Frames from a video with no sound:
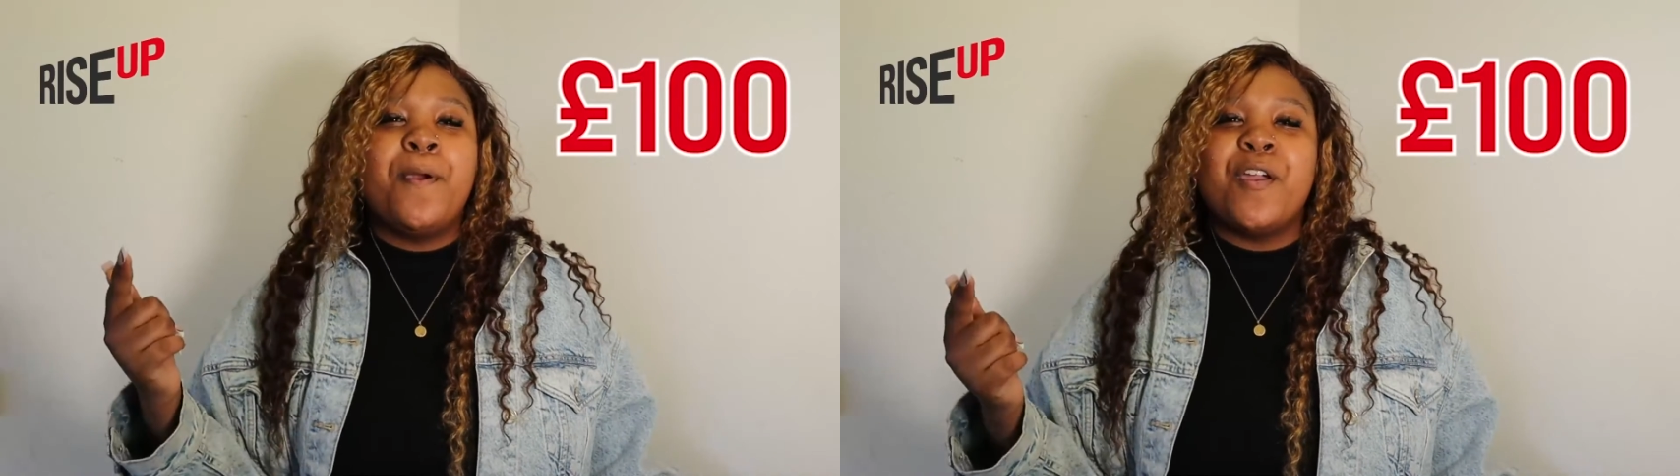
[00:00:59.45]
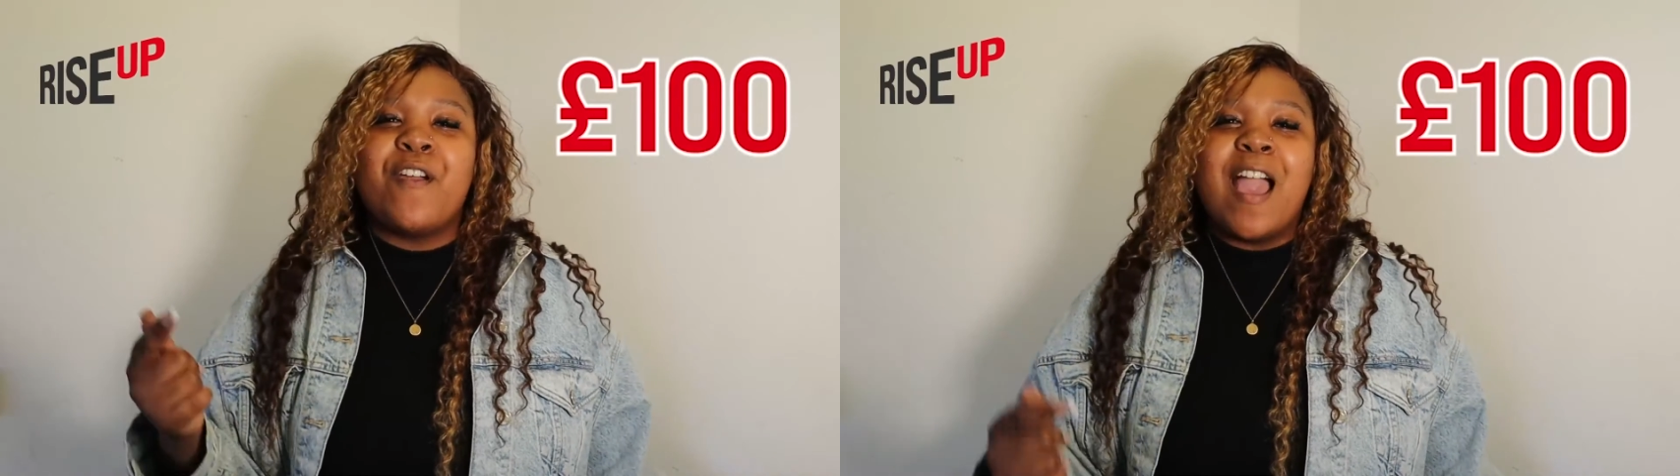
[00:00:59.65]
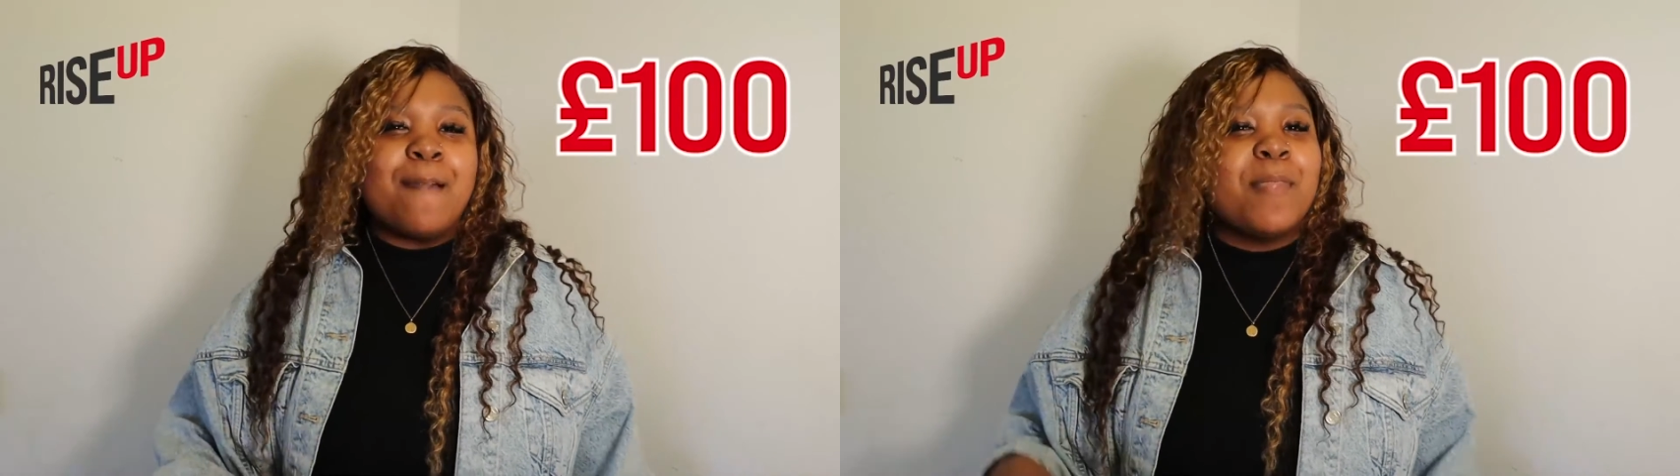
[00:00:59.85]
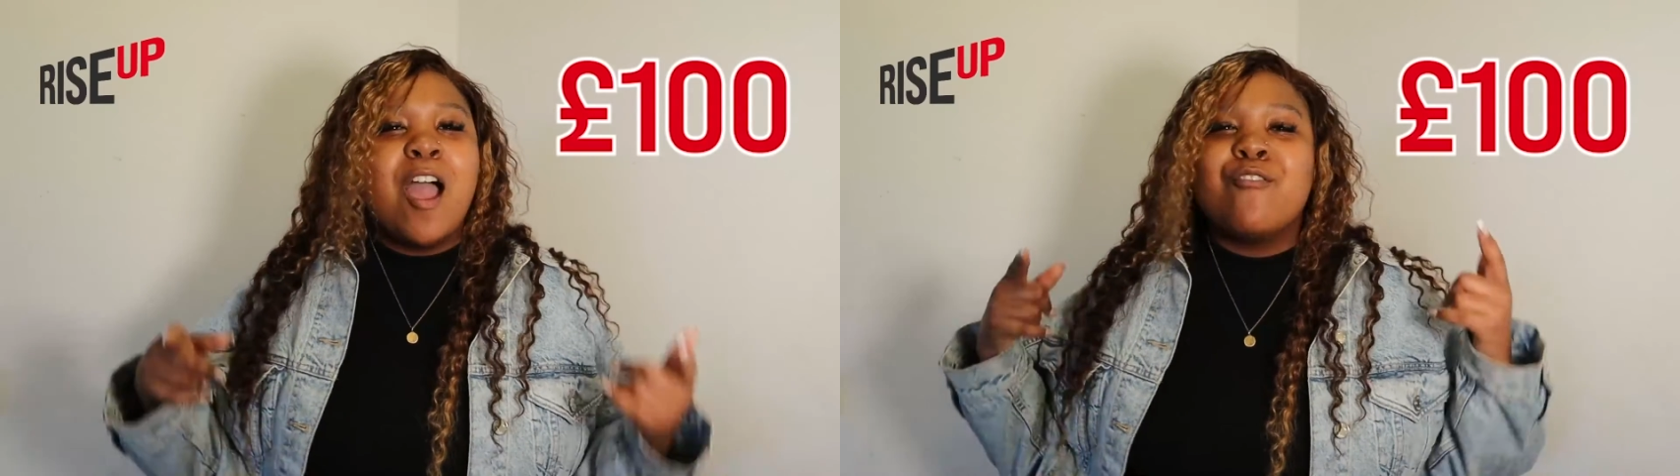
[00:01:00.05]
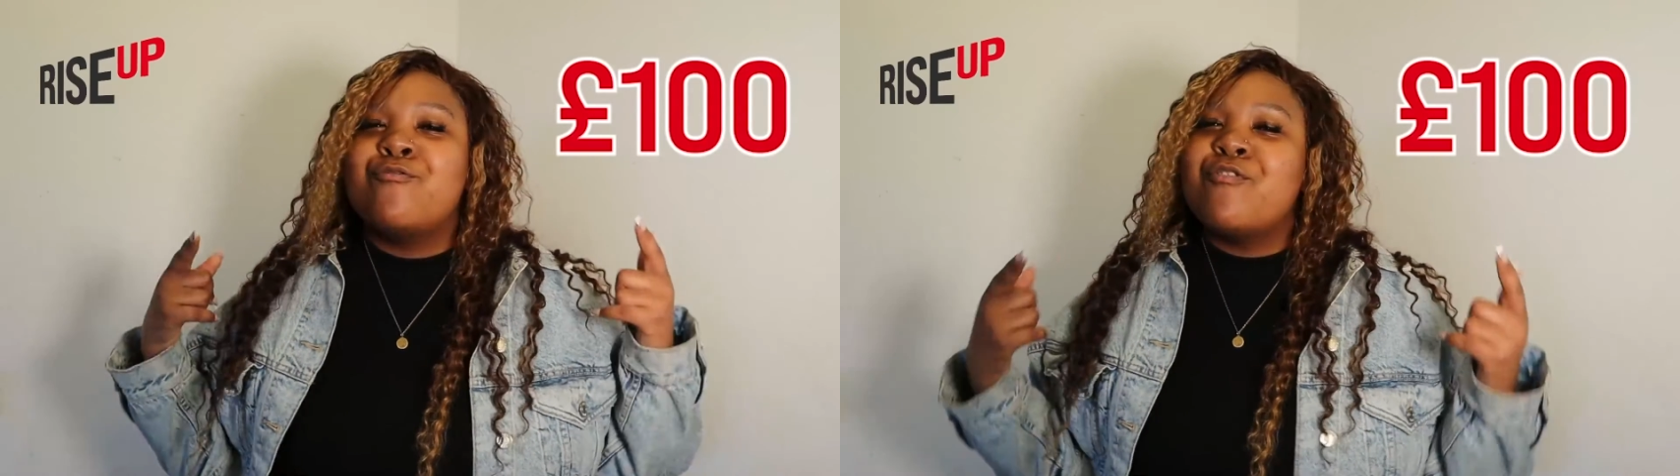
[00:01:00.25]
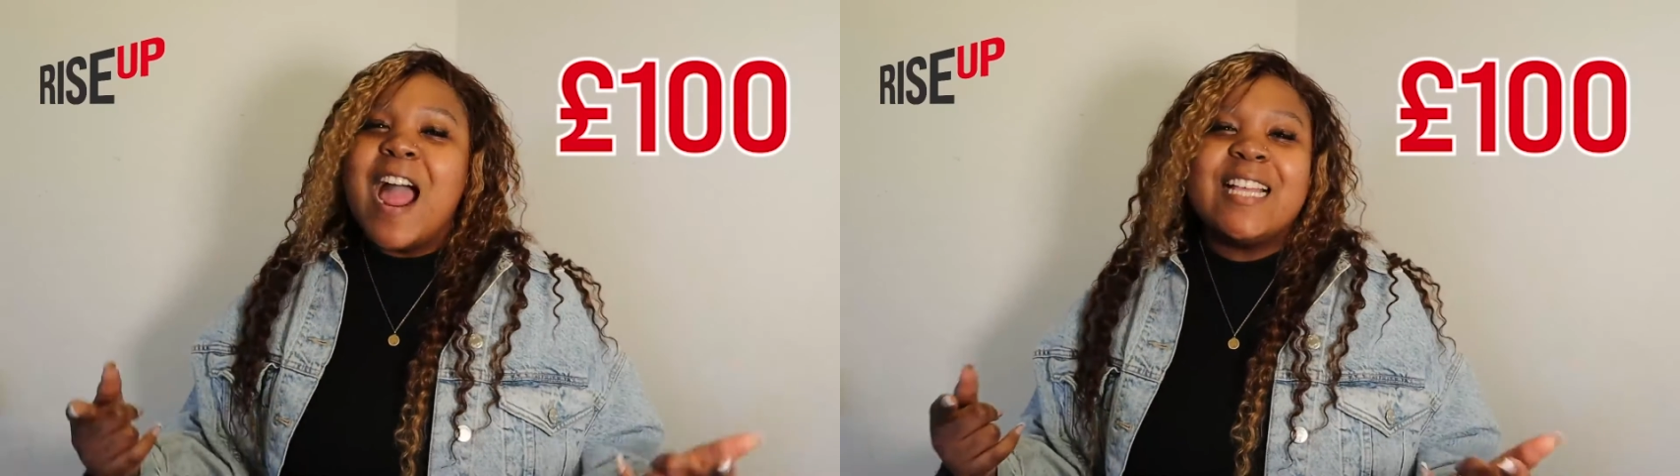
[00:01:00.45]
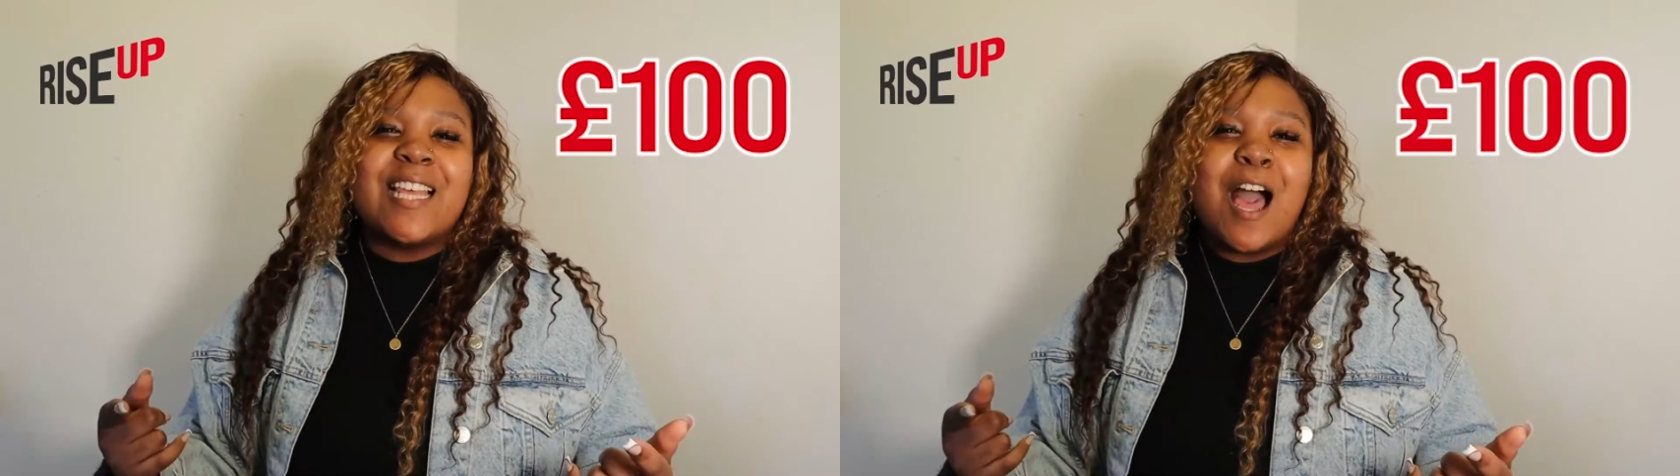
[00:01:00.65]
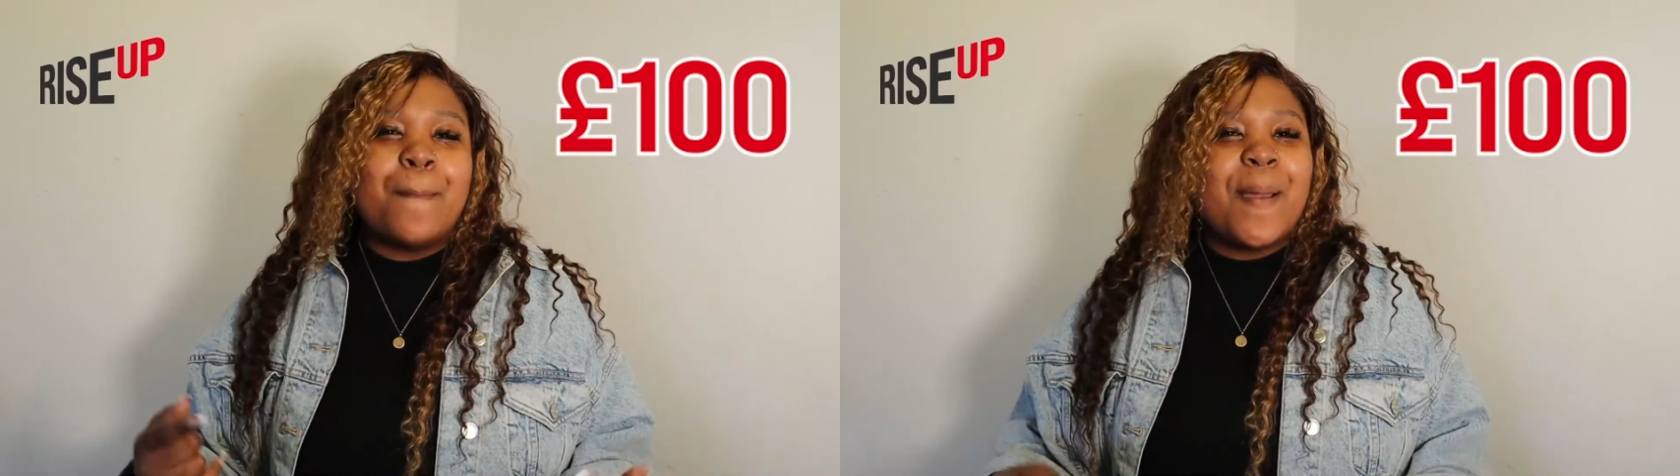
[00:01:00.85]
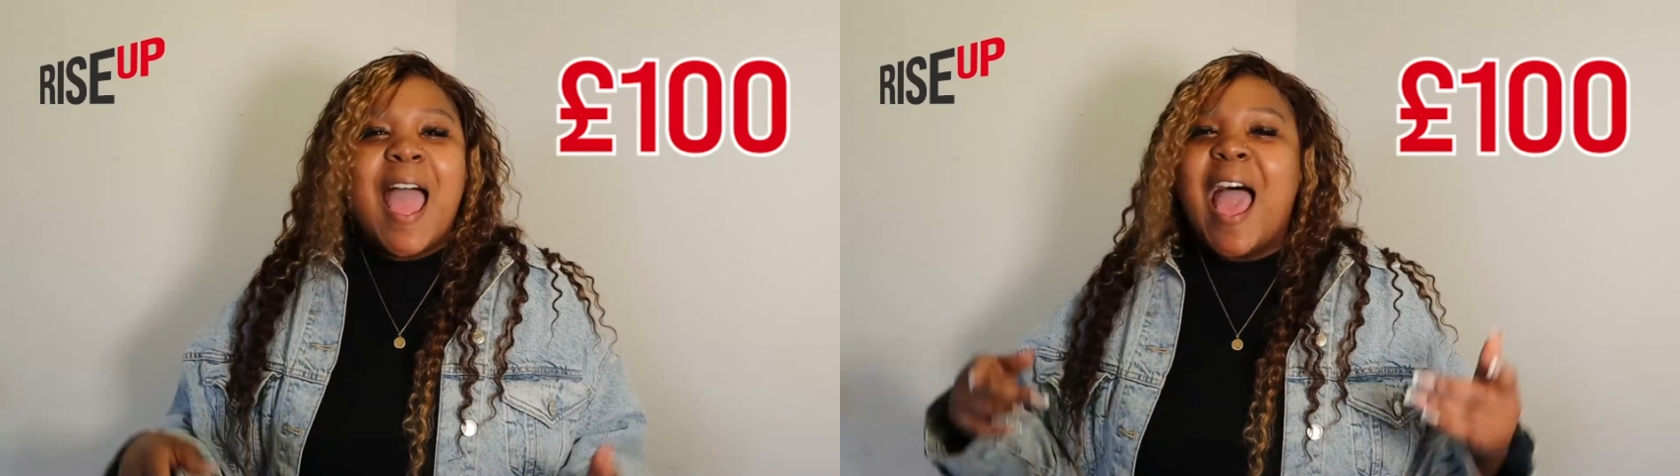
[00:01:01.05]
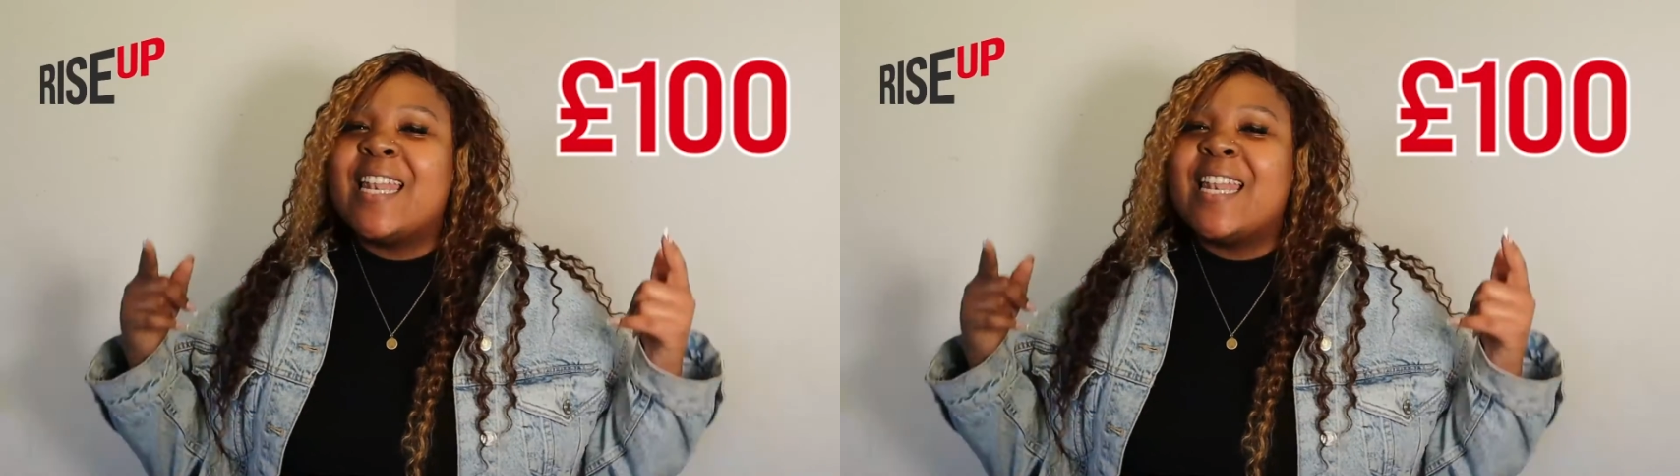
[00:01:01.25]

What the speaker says: program, RiseUP,